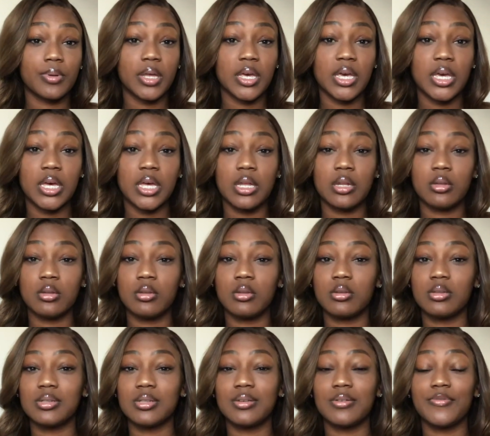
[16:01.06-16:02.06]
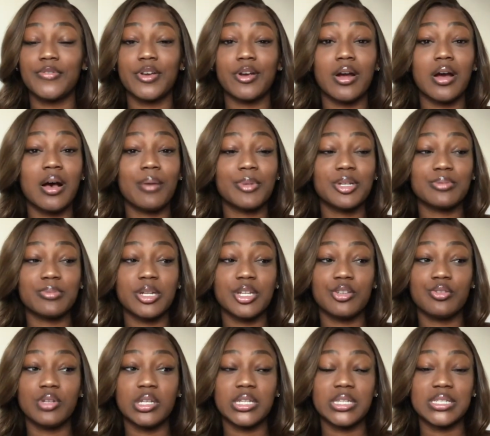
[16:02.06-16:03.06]
a plan, figure out how much money
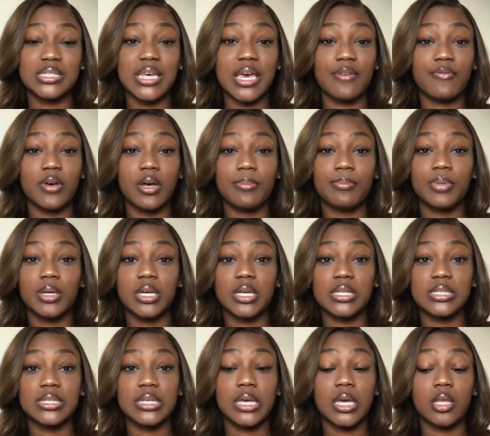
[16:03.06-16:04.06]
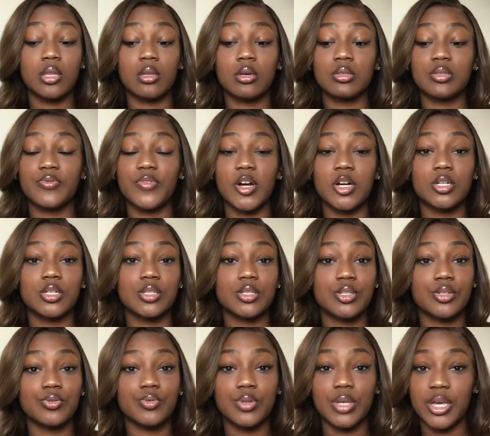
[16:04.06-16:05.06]
you need to save up, because again, those
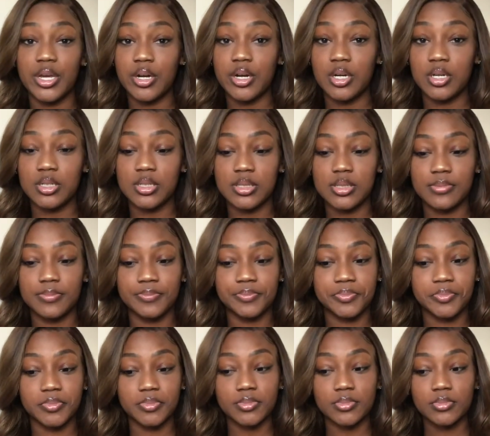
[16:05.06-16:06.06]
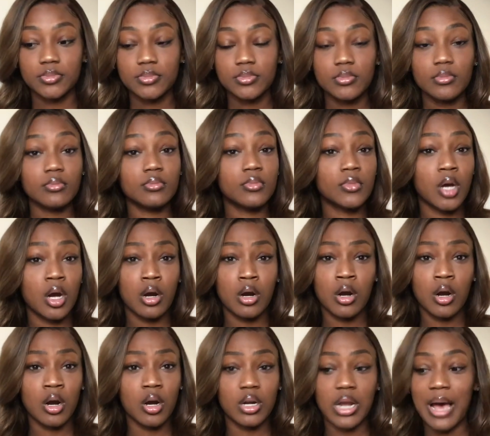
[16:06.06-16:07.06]
first 2 years are
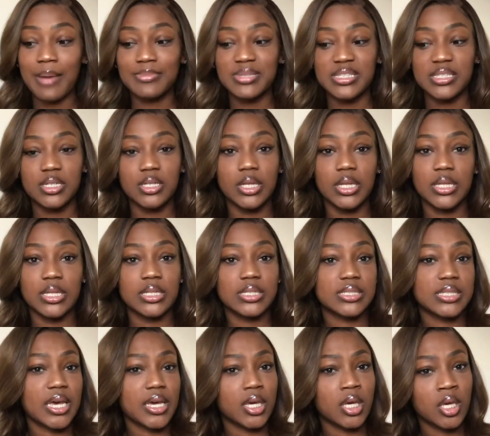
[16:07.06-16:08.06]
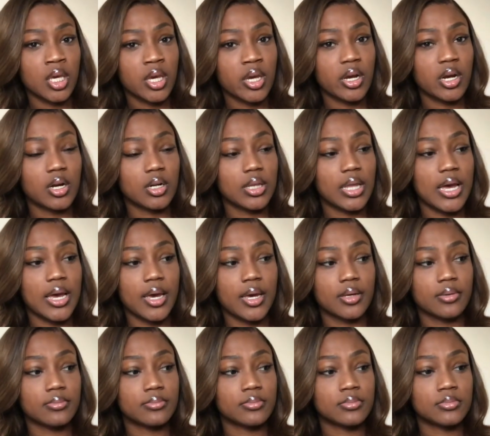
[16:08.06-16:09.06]
hard. I'm still in the second year. Like,
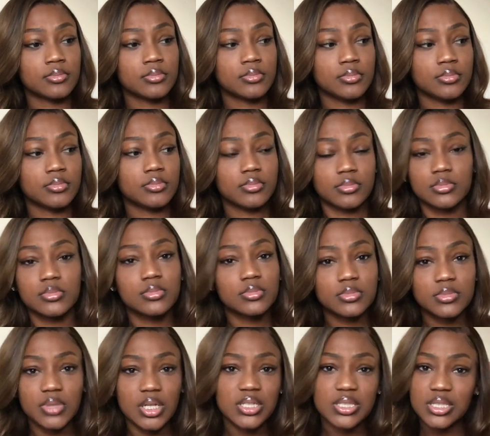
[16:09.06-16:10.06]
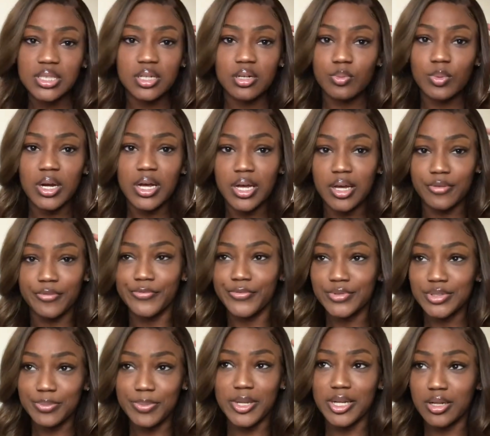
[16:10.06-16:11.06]
it's a little rough.
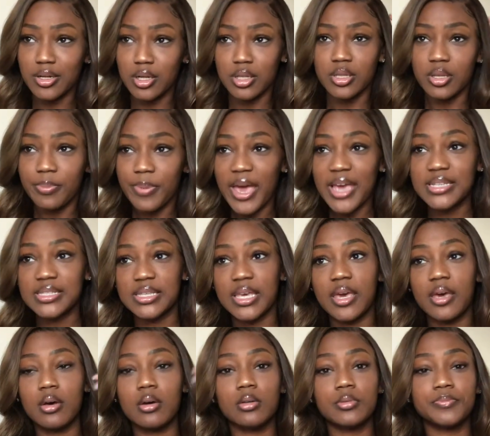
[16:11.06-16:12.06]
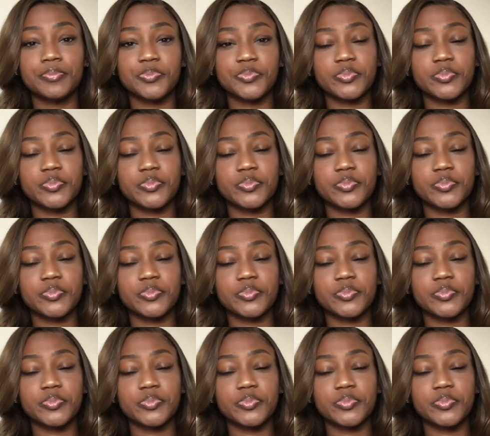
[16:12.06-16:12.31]
Depending on the pay scale